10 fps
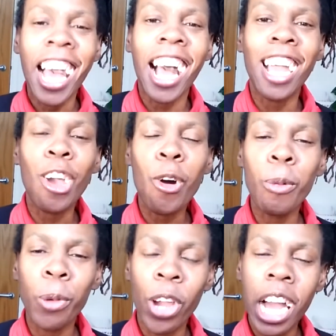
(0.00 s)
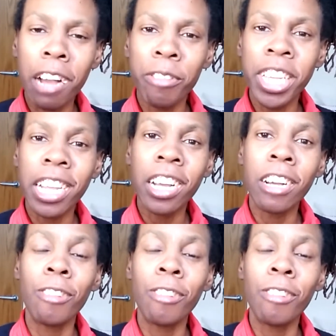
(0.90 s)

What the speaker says: I hope you're having a